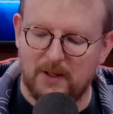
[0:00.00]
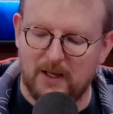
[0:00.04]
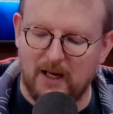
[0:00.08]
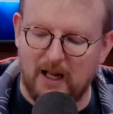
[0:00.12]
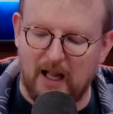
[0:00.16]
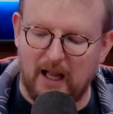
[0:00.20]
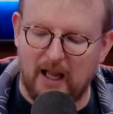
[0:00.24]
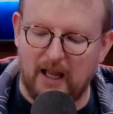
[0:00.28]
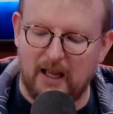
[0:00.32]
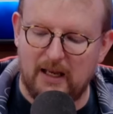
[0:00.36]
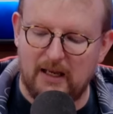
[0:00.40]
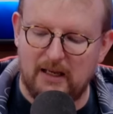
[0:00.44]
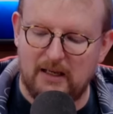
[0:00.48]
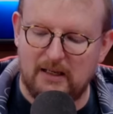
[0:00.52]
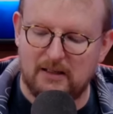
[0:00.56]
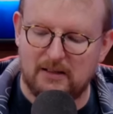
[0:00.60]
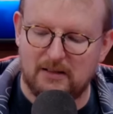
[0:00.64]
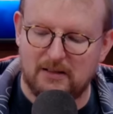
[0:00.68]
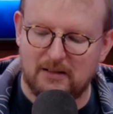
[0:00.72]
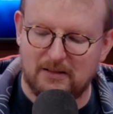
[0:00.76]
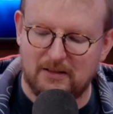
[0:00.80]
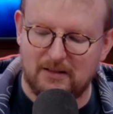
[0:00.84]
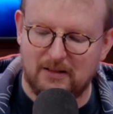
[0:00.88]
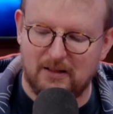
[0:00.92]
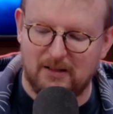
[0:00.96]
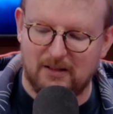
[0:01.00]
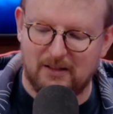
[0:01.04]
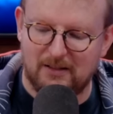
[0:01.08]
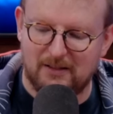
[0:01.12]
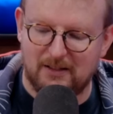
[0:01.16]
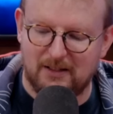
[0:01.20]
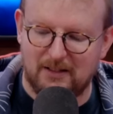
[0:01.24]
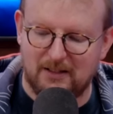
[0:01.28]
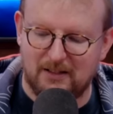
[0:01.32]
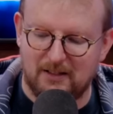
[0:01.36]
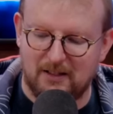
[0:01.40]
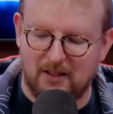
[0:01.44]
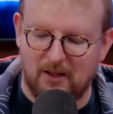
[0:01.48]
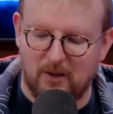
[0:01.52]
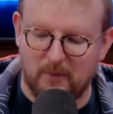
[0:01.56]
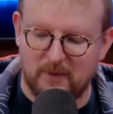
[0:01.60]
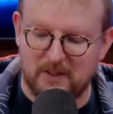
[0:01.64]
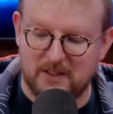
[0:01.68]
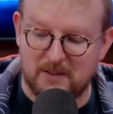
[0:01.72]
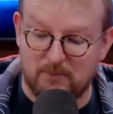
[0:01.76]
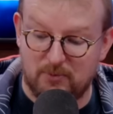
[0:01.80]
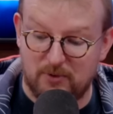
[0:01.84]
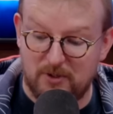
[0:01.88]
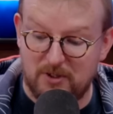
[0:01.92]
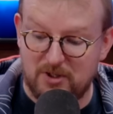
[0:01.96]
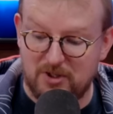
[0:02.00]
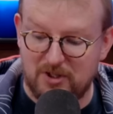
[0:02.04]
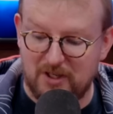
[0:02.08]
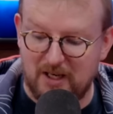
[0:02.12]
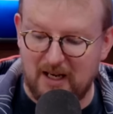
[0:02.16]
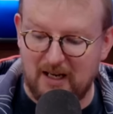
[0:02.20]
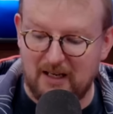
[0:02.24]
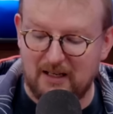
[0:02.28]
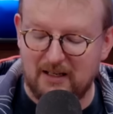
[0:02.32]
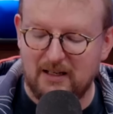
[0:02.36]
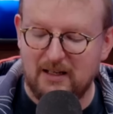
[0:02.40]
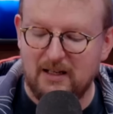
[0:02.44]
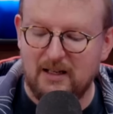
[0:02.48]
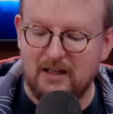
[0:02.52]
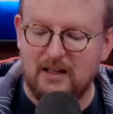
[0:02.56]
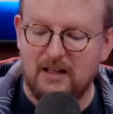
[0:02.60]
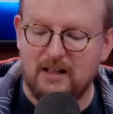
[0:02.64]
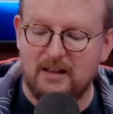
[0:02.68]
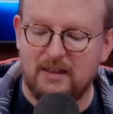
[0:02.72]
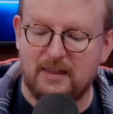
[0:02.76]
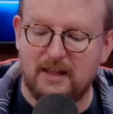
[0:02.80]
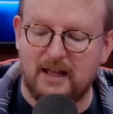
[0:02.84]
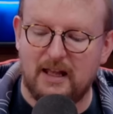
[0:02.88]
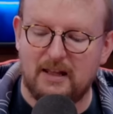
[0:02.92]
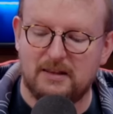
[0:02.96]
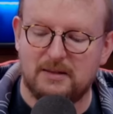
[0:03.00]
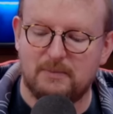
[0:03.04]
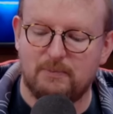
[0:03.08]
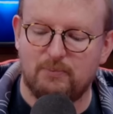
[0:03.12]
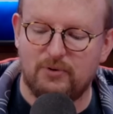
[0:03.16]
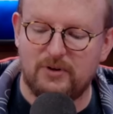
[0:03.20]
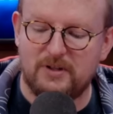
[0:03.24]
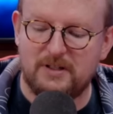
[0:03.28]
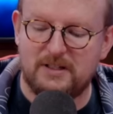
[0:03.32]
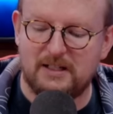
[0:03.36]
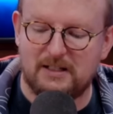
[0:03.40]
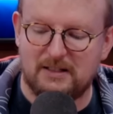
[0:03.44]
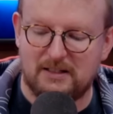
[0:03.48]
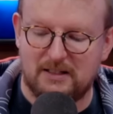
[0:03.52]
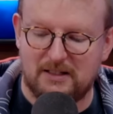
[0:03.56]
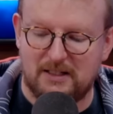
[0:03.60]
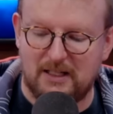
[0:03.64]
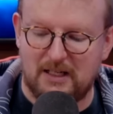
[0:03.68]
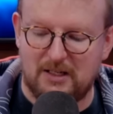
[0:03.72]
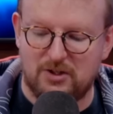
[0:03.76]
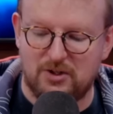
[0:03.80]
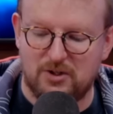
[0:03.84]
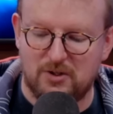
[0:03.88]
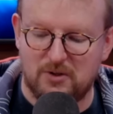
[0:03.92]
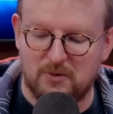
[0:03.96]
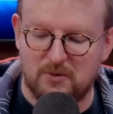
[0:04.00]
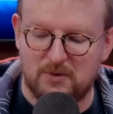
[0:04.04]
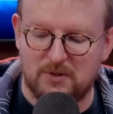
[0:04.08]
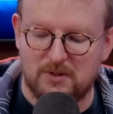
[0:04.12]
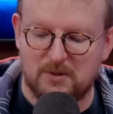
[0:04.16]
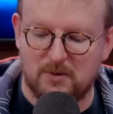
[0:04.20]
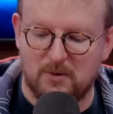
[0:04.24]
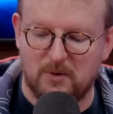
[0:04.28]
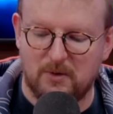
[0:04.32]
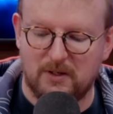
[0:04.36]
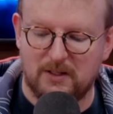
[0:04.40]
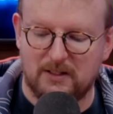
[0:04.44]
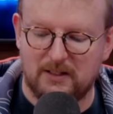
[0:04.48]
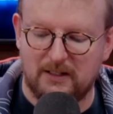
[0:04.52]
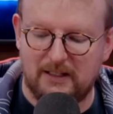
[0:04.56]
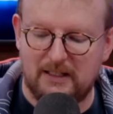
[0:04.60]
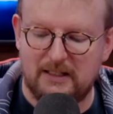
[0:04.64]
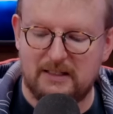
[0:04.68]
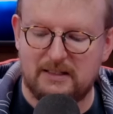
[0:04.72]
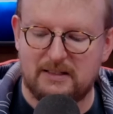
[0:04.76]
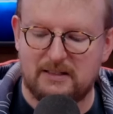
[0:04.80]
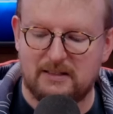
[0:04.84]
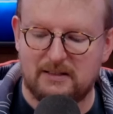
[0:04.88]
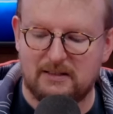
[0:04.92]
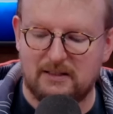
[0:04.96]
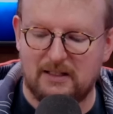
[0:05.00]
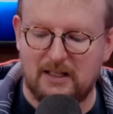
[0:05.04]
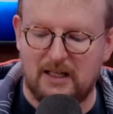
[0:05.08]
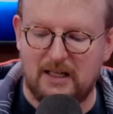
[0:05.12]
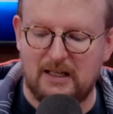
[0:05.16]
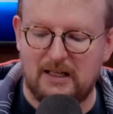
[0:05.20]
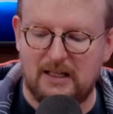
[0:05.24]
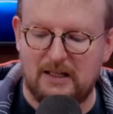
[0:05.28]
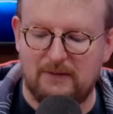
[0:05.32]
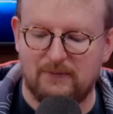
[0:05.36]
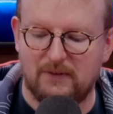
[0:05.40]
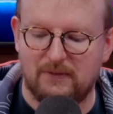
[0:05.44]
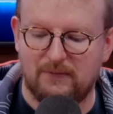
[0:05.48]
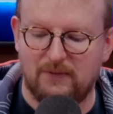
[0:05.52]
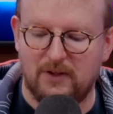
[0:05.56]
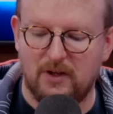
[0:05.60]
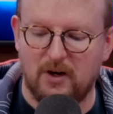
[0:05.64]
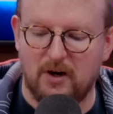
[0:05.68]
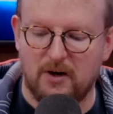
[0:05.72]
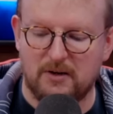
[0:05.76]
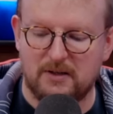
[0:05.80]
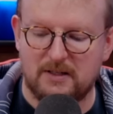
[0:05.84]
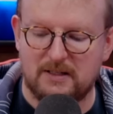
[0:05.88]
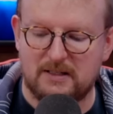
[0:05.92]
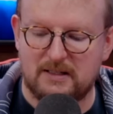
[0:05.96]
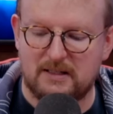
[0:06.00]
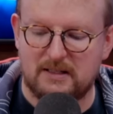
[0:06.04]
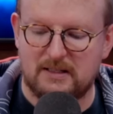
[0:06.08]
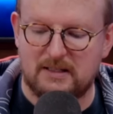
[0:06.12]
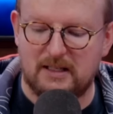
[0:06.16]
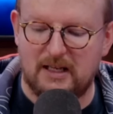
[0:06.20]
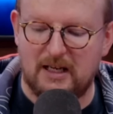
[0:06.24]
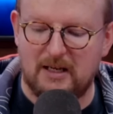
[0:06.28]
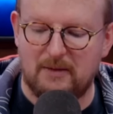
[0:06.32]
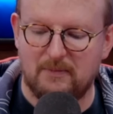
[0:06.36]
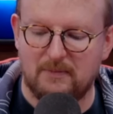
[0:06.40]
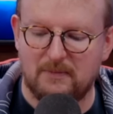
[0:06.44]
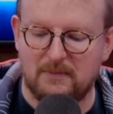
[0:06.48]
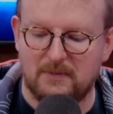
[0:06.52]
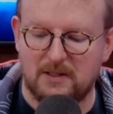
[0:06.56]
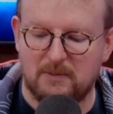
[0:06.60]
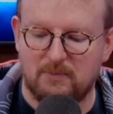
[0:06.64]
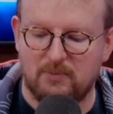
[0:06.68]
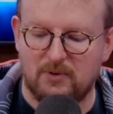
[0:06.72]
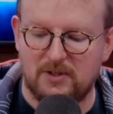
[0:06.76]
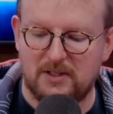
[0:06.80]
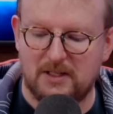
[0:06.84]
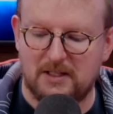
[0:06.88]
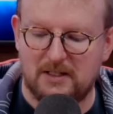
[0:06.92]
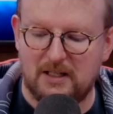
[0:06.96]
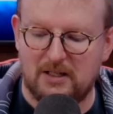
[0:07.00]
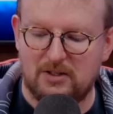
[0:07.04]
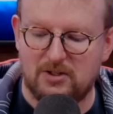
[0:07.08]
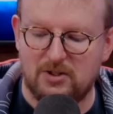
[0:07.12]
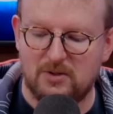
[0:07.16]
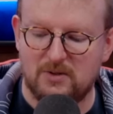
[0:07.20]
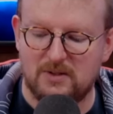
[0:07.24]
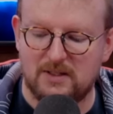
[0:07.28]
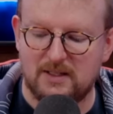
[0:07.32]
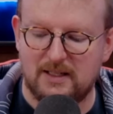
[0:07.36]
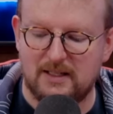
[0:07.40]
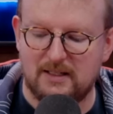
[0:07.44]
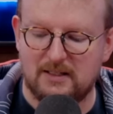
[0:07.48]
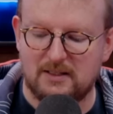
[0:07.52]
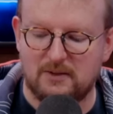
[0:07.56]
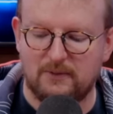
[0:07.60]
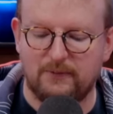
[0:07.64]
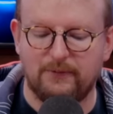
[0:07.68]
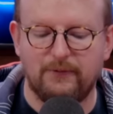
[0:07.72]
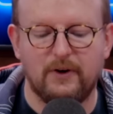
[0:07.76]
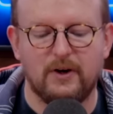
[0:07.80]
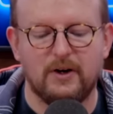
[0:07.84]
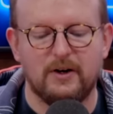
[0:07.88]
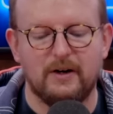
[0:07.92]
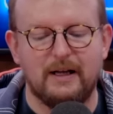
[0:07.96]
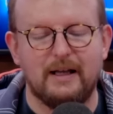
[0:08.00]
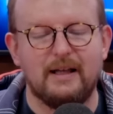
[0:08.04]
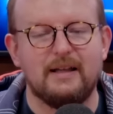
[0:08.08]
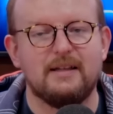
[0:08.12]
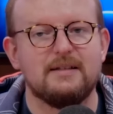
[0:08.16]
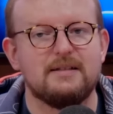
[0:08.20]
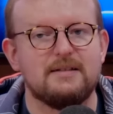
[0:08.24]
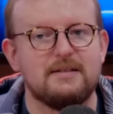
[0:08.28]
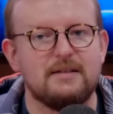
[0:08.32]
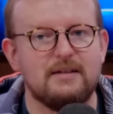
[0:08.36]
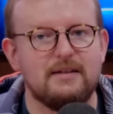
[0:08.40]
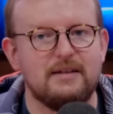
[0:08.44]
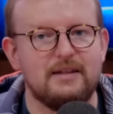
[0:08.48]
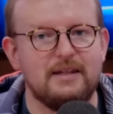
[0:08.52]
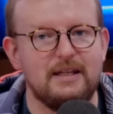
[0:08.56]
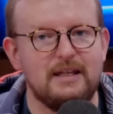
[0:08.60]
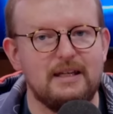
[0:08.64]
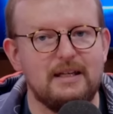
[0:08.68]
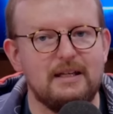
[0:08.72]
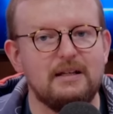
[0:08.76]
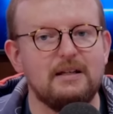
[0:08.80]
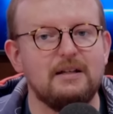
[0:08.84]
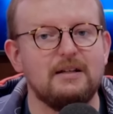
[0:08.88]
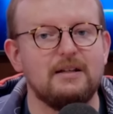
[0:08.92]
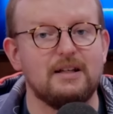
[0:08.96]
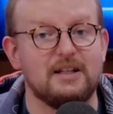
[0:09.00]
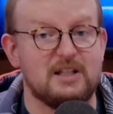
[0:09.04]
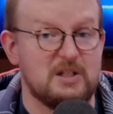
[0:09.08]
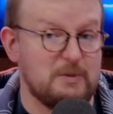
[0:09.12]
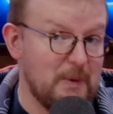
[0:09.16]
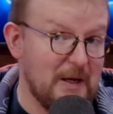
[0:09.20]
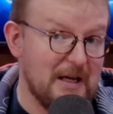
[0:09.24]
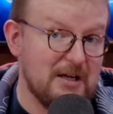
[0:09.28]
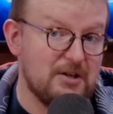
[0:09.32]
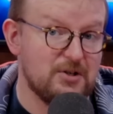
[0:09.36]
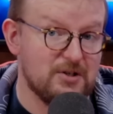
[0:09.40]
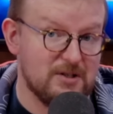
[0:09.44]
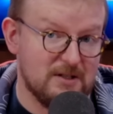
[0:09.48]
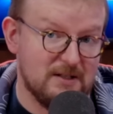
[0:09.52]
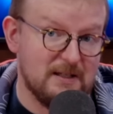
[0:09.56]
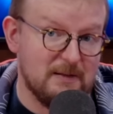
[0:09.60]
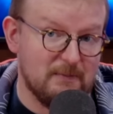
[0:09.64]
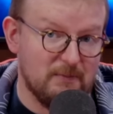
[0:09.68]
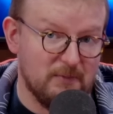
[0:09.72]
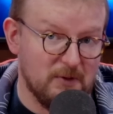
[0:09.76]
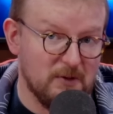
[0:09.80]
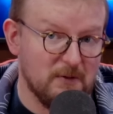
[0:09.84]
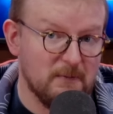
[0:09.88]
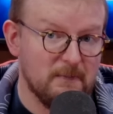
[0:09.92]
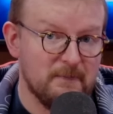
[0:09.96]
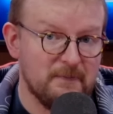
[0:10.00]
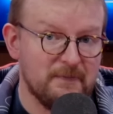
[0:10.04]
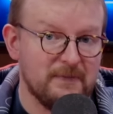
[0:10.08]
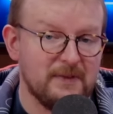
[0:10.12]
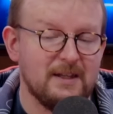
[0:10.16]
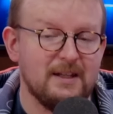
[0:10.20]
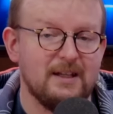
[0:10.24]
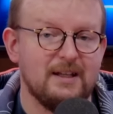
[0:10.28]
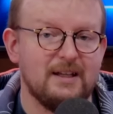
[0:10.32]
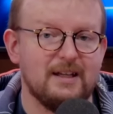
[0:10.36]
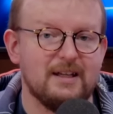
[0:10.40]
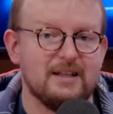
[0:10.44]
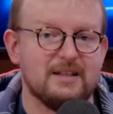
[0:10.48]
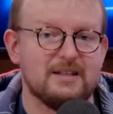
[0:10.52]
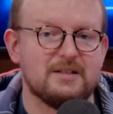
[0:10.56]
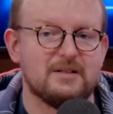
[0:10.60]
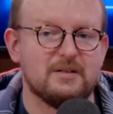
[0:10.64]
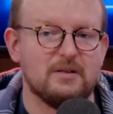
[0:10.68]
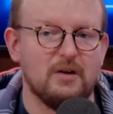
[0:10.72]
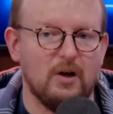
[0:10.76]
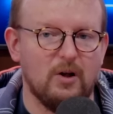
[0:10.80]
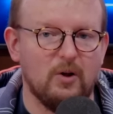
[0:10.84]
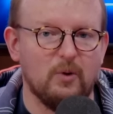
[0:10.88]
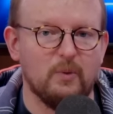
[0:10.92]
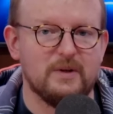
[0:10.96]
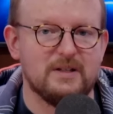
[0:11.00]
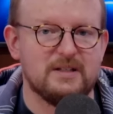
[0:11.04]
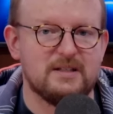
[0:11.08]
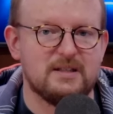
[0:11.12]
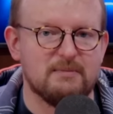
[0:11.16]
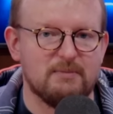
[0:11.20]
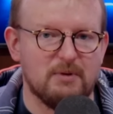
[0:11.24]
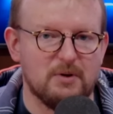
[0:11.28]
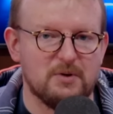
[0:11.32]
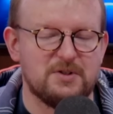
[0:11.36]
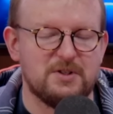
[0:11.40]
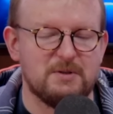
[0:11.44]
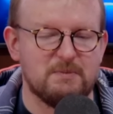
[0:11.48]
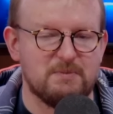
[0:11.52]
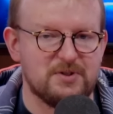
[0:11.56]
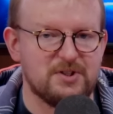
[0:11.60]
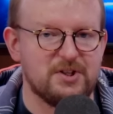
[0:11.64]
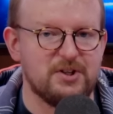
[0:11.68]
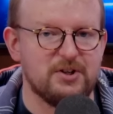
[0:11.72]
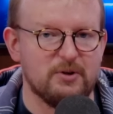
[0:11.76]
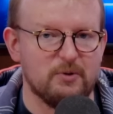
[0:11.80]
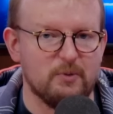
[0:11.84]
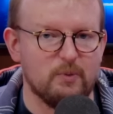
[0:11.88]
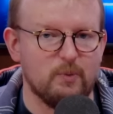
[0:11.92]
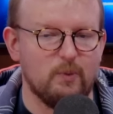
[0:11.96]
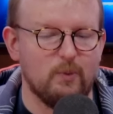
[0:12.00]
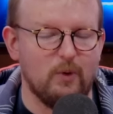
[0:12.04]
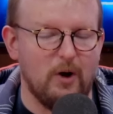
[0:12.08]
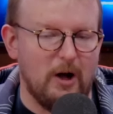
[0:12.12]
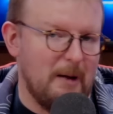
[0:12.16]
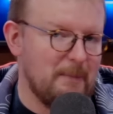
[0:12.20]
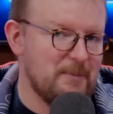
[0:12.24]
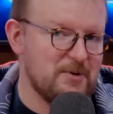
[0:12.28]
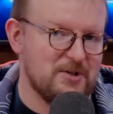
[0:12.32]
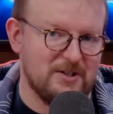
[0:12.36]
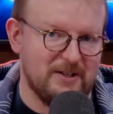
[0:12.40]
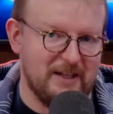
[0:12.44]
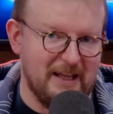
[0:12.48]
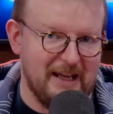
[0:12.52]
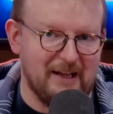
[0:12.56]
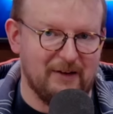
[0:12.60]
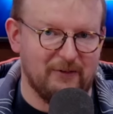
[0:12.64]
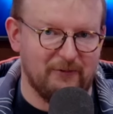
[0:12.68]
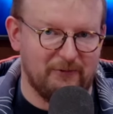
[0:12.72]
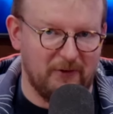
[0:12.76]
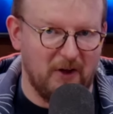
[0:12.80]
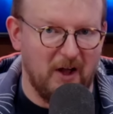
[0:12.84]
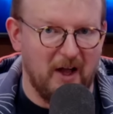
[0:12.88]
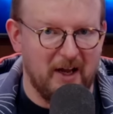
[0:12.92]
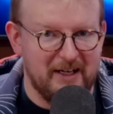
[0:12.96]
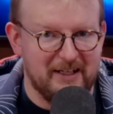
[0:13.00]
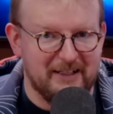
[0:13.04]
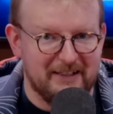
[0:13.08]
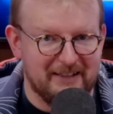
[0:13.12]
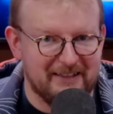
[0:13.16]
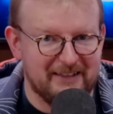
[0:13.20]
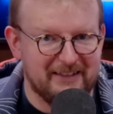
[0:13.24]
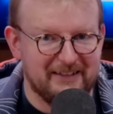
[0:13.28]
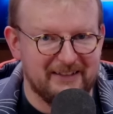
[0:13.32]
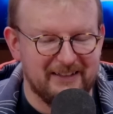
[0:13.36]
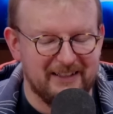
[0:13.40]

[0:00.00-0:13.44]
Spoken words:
but I always appreciate that the printing that they choose, or at least even if the art is the same, the printing they choose insofar as the expansion symbol is always the most obscure option they can find.